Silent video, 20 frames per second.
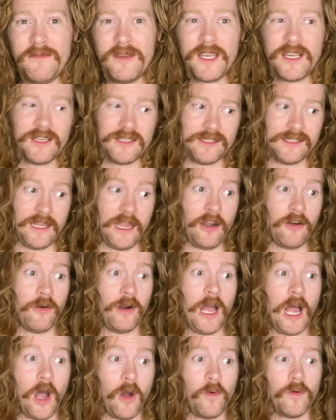because they were
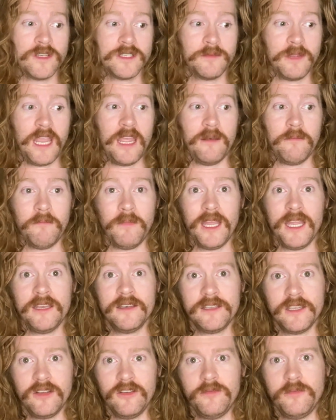always getting mean
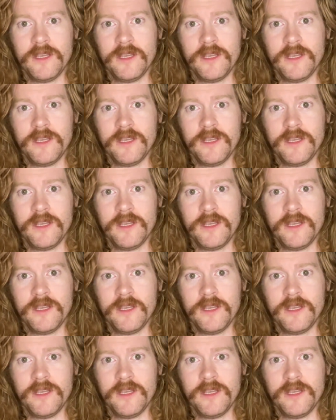to,